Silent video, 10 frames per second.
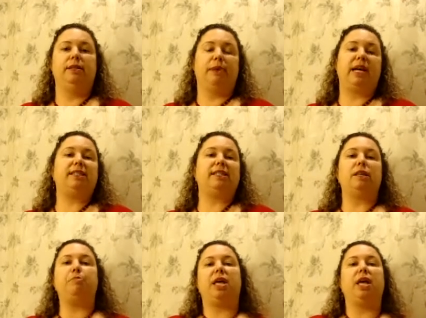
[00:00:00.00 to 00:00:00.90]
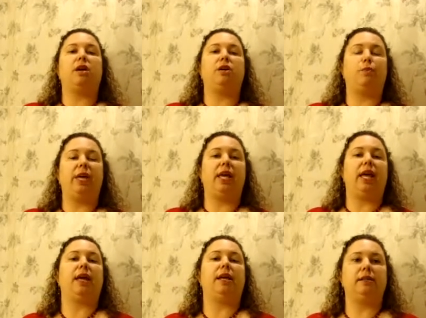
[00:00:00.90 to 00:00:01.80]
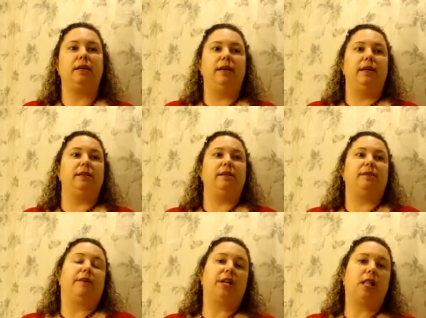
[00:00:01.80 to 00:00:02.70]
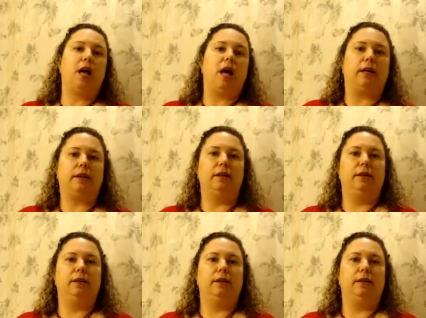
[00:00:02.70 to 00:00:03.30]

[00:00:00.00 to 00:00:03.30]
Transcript: my sleeping in on a weekend is 7 o'clock.